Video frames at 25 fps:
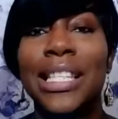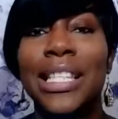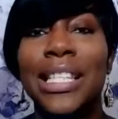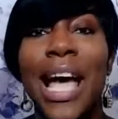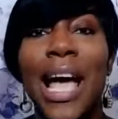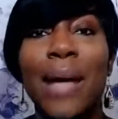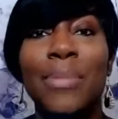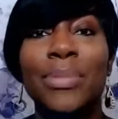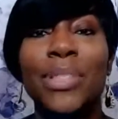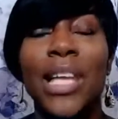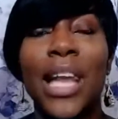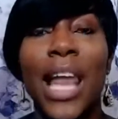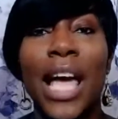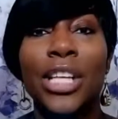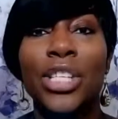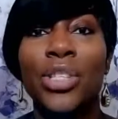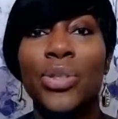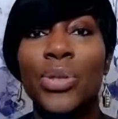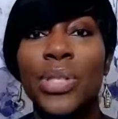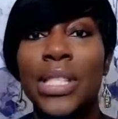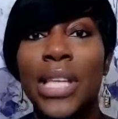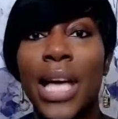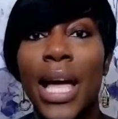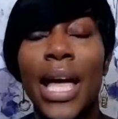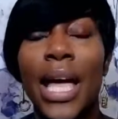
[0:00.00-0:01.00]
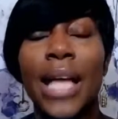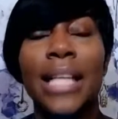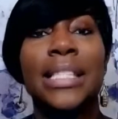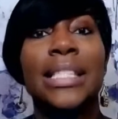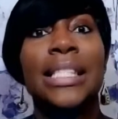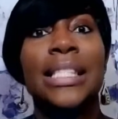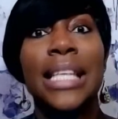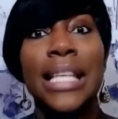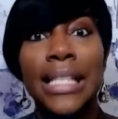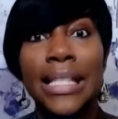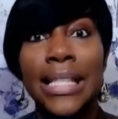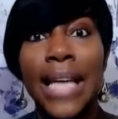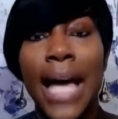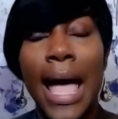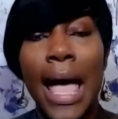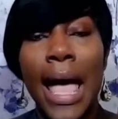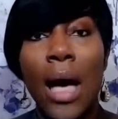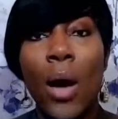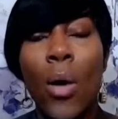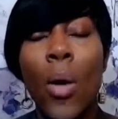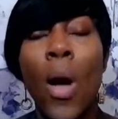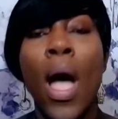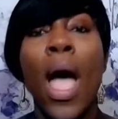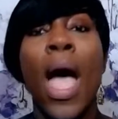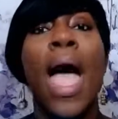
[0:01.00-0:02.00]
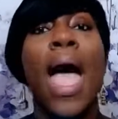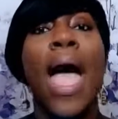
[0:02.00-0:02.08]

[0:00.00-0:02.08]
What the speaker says: time to, like you said, sit down